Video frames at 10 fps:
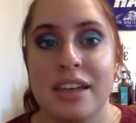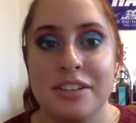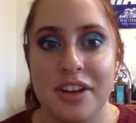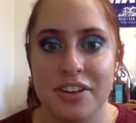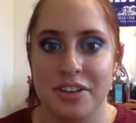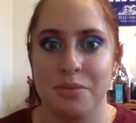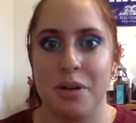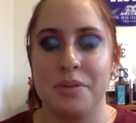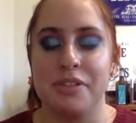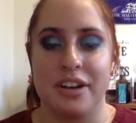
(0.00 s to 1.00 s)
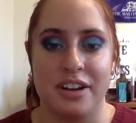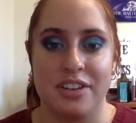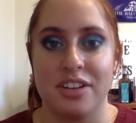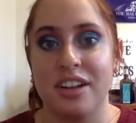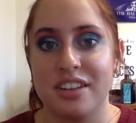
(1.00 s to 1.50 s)
You guys can probably
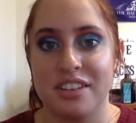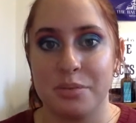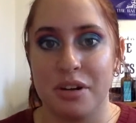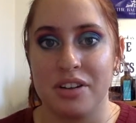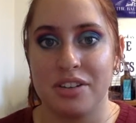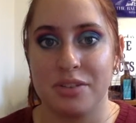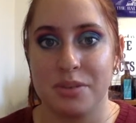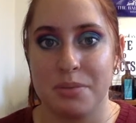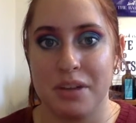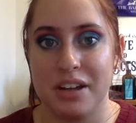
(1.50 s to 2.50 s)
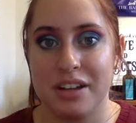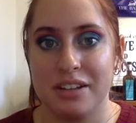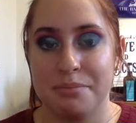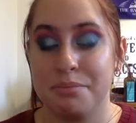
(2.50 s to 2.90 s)
recognize a lot of these products from my